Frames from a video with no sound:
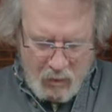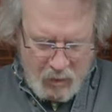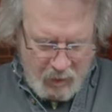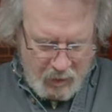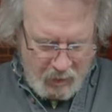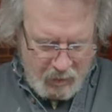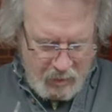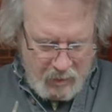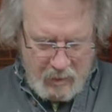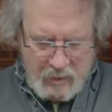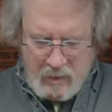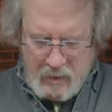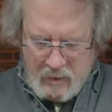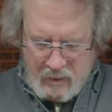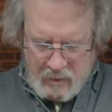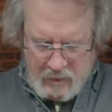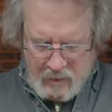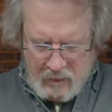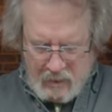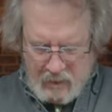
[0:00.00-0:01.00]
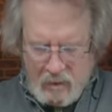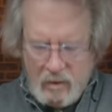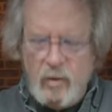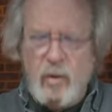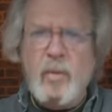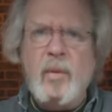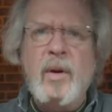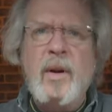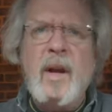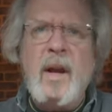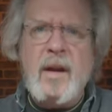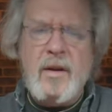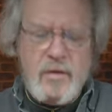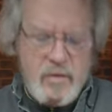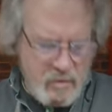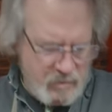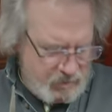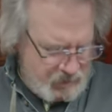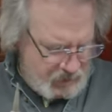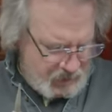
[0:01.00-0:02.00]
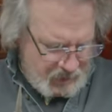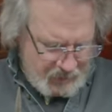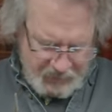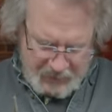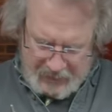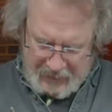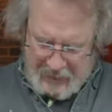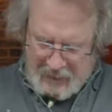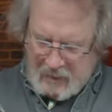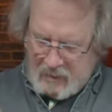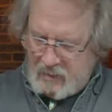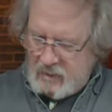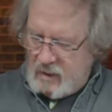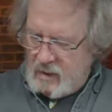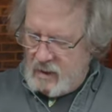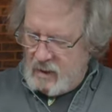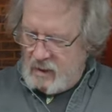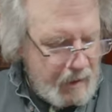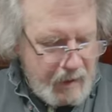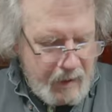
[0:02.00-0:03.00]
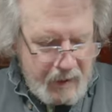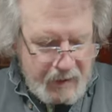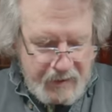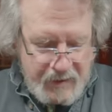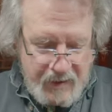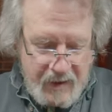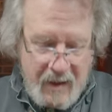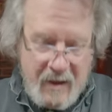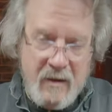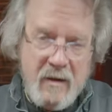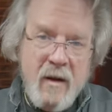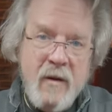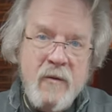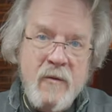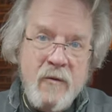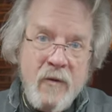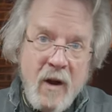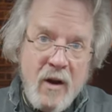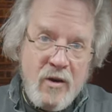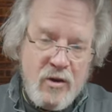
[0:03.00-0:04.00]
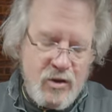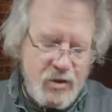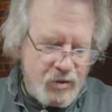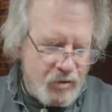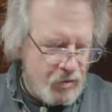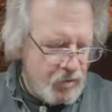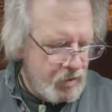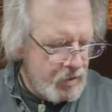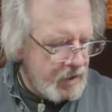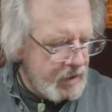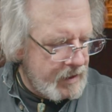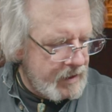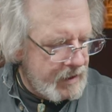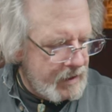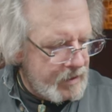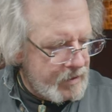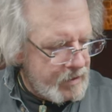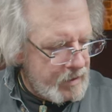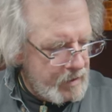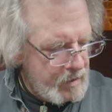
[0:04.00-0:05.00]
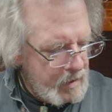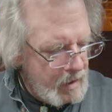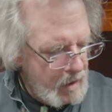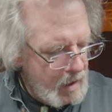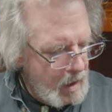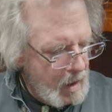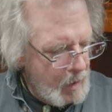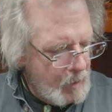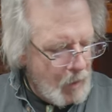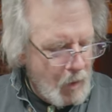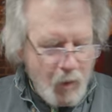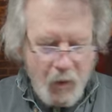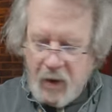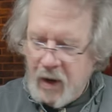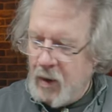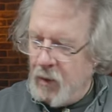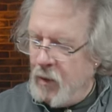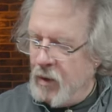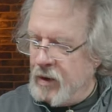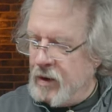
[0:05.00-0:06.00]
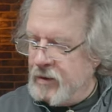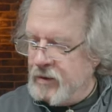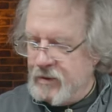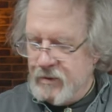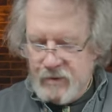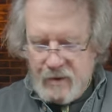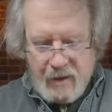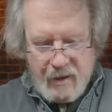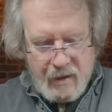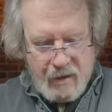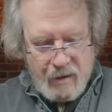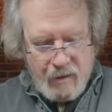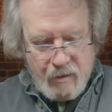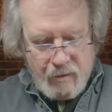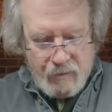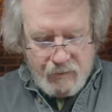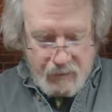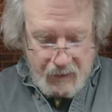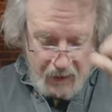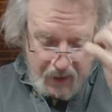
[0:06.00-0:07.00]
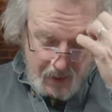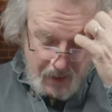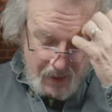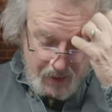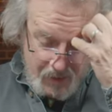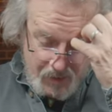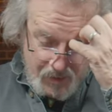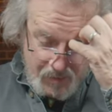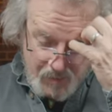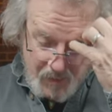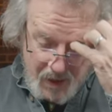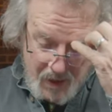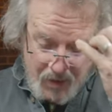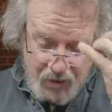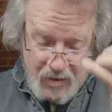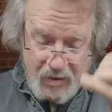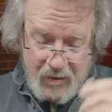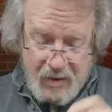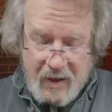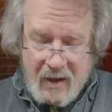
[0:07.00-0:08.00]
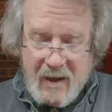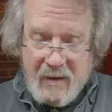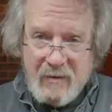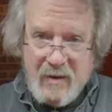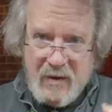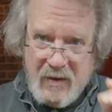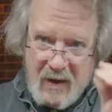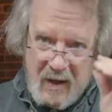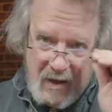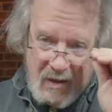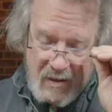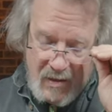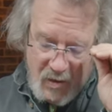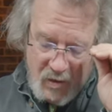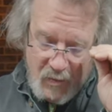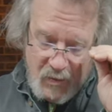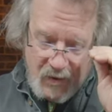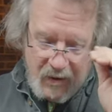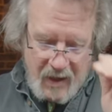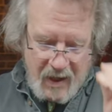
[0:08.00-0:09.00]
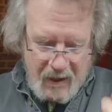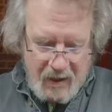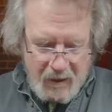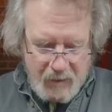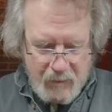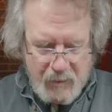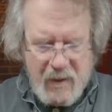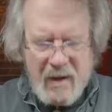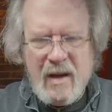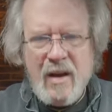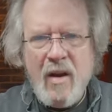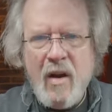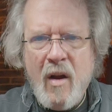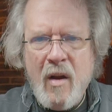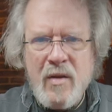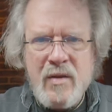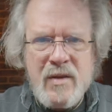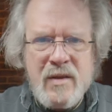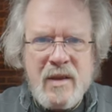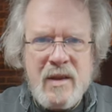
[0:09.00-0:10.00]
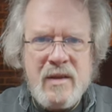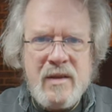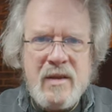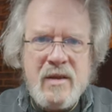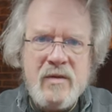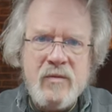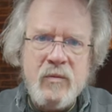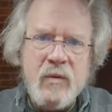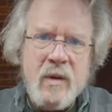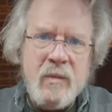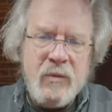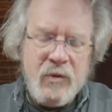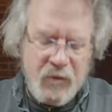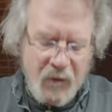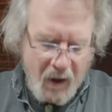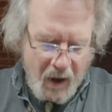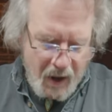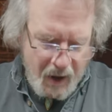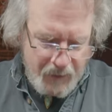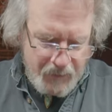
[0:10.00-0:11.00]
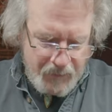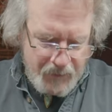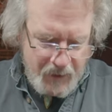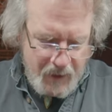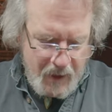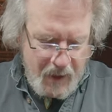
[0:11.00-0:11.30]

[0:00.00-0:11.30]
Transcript: work, uh, lubrication, stuff like that. It's in functional condition, but what I want to do now is make sure that everything is lubricated. Because this is rim drive,